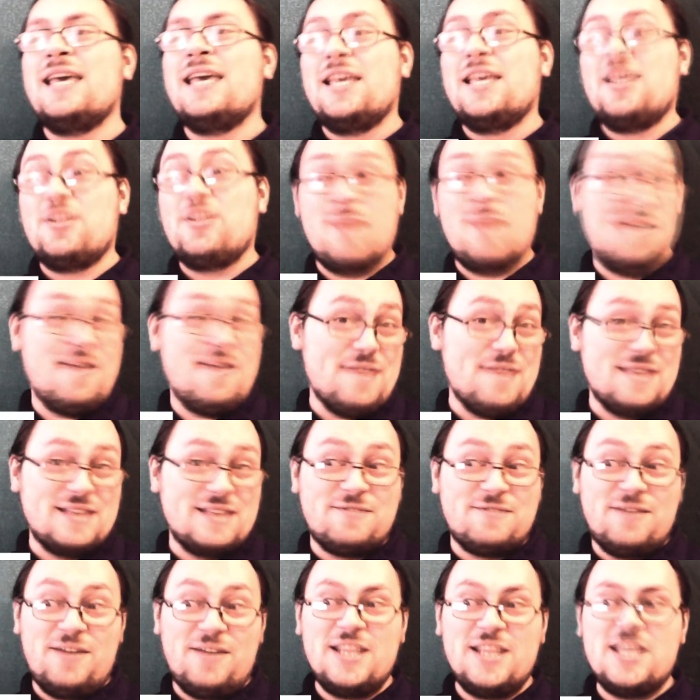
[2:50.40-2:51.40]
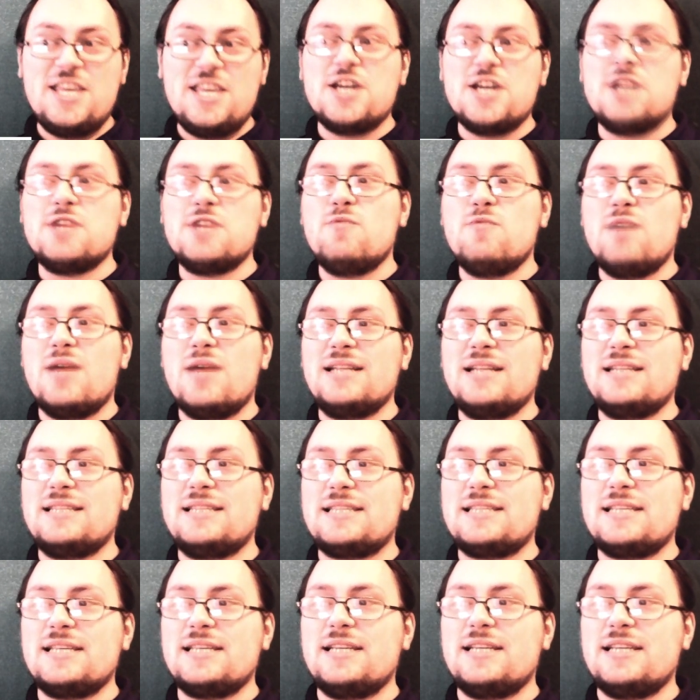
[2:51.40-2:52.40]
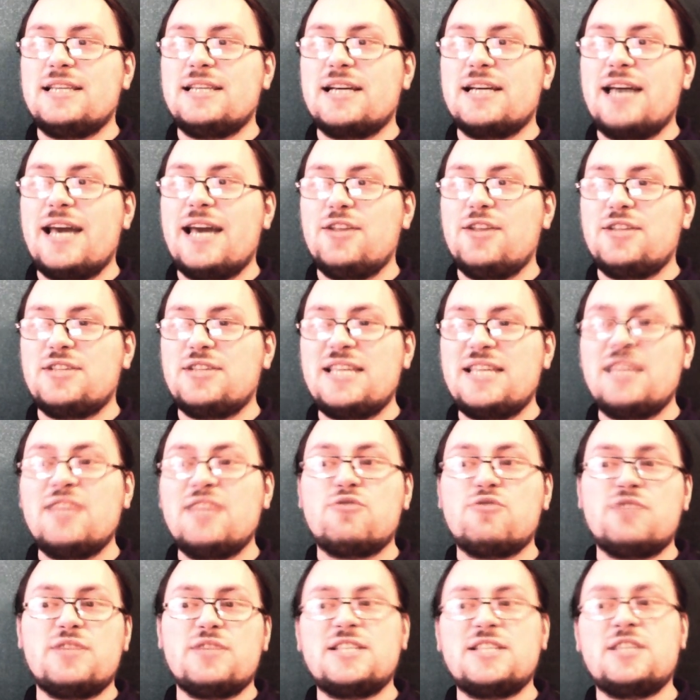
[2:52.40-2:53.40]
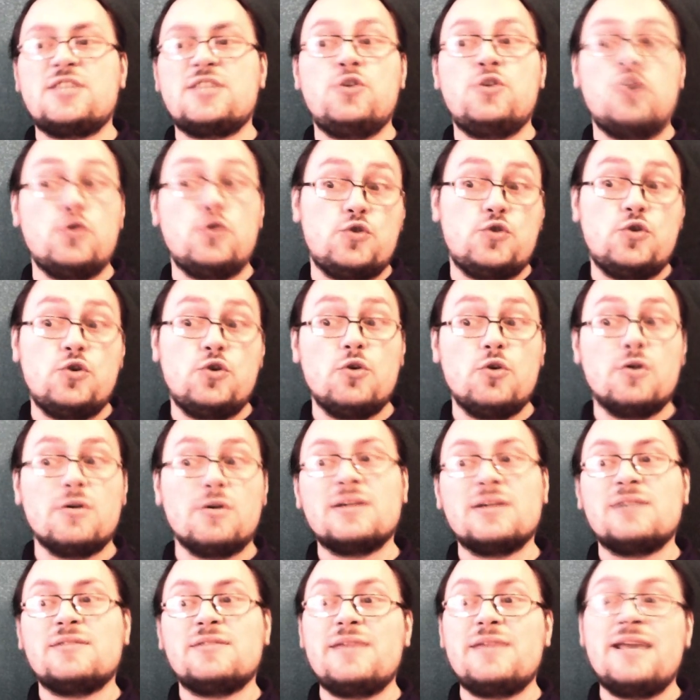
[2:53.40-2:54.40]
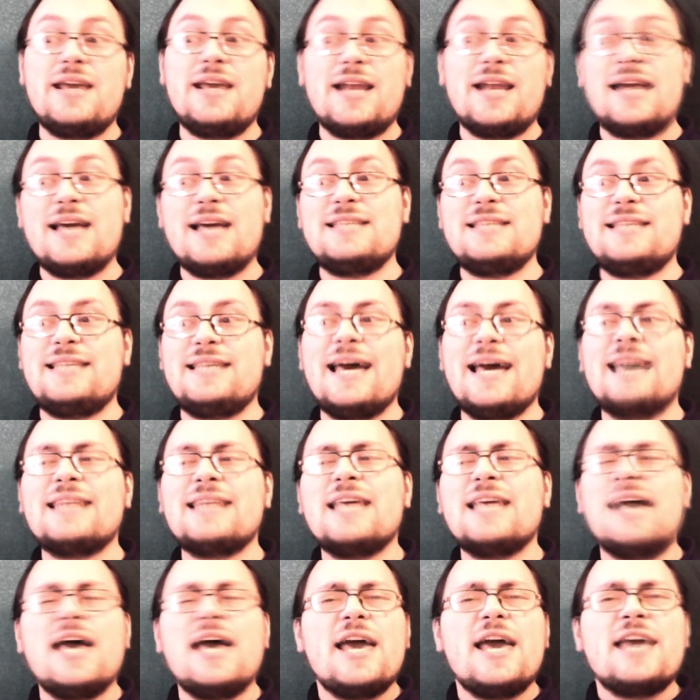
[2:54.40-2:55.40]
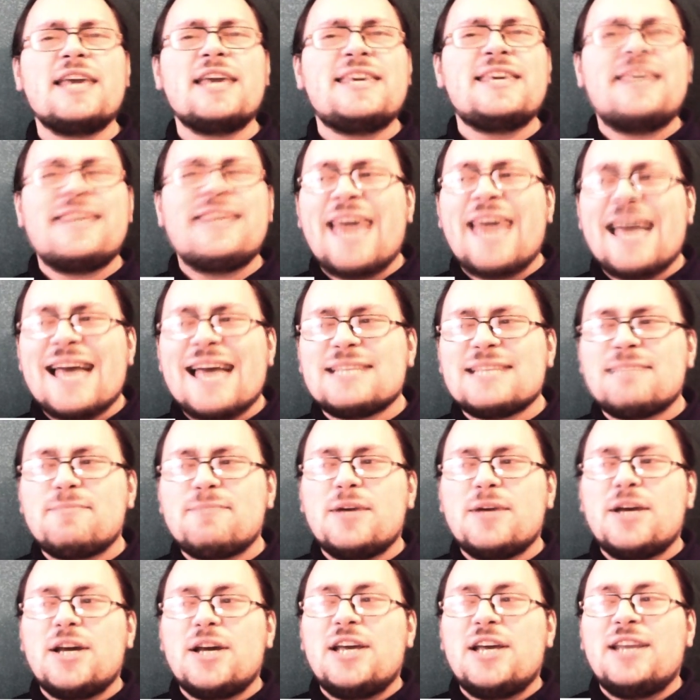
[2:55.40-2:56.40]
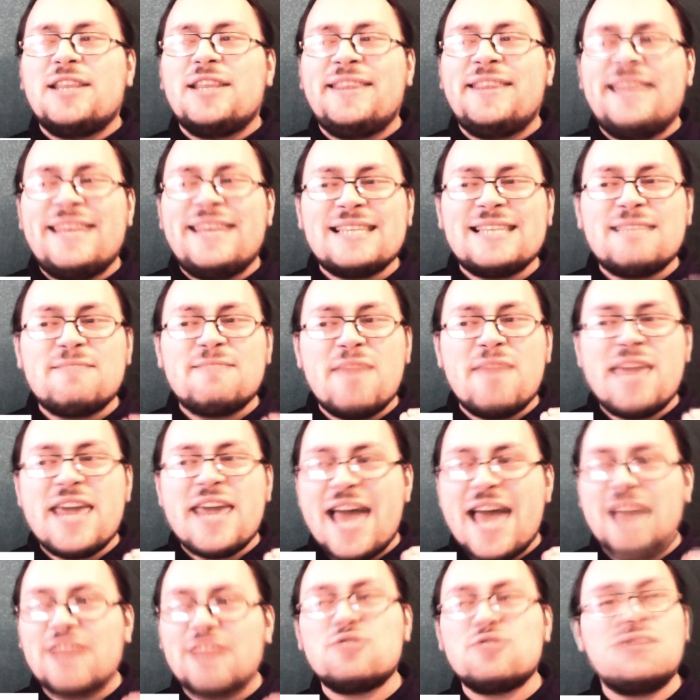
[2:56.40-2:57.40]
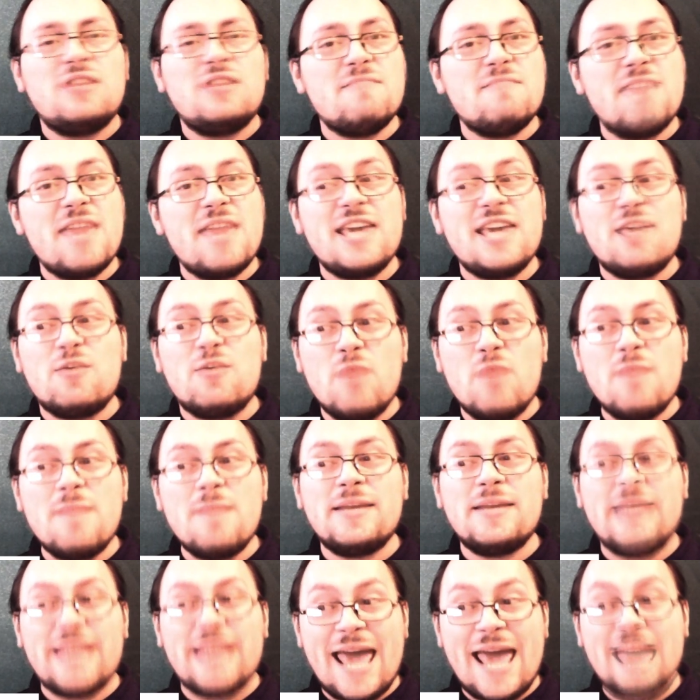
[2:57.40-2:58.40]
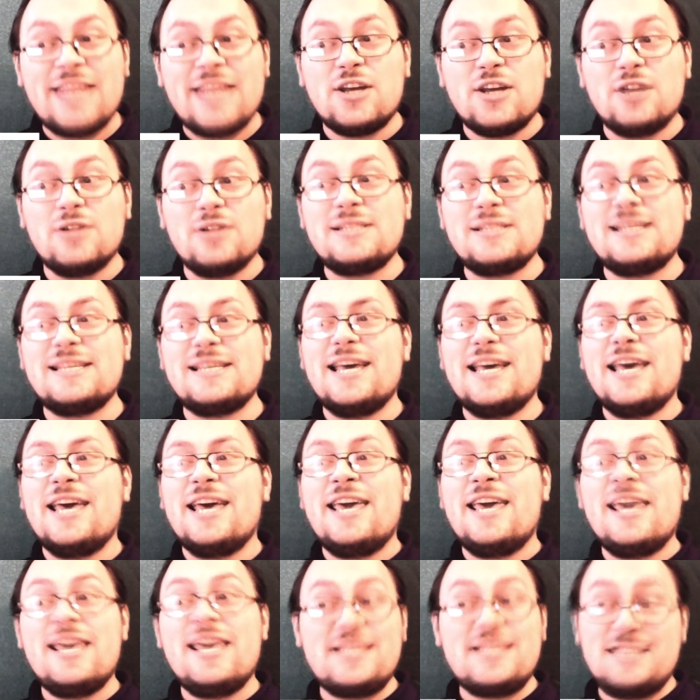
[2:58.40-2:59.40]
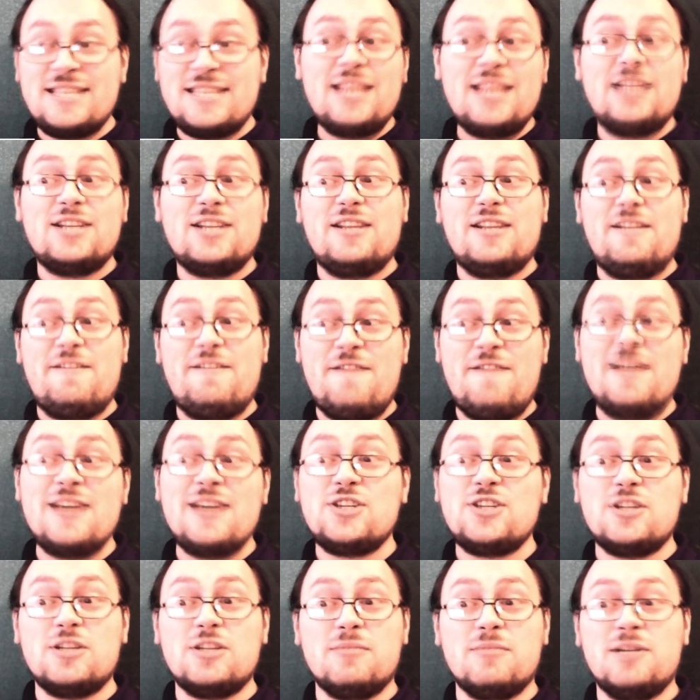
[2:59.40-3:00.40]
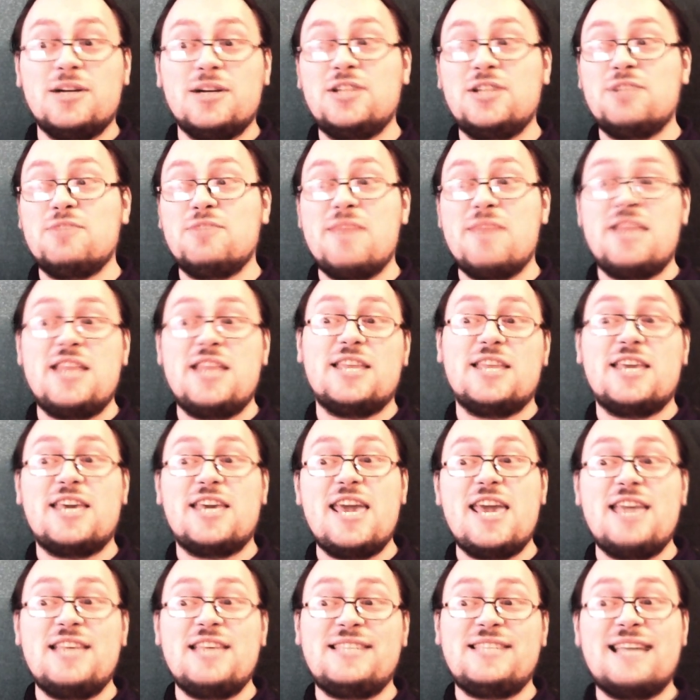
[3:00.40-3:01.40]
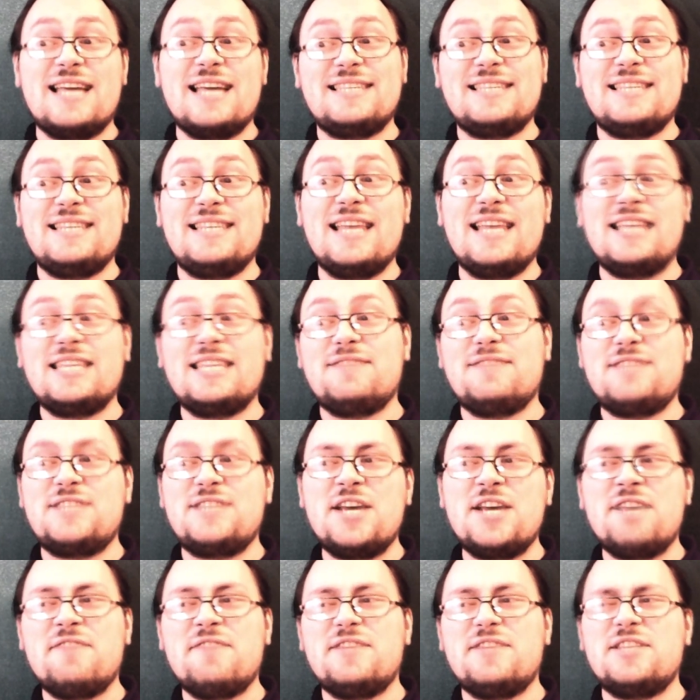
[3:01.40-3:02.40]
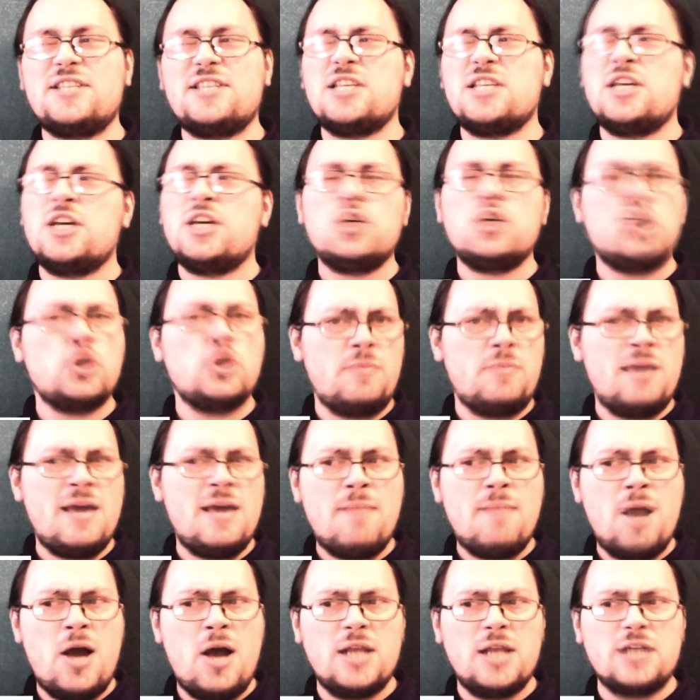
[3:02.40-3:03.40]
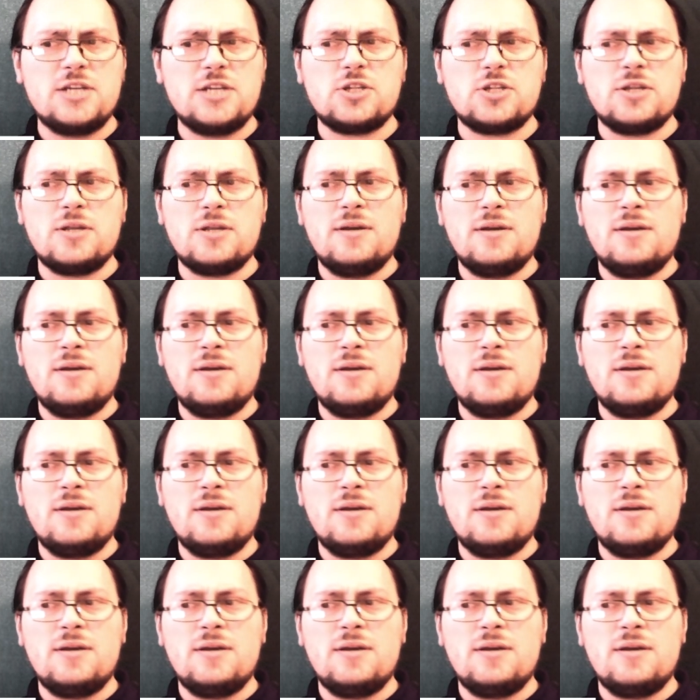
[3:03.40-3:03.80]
To make things funnier, once the gynocentrists du jour realized that, gasp, this may actually make women adults, it's suddenly fashionable to make the case that selective service should be abolished.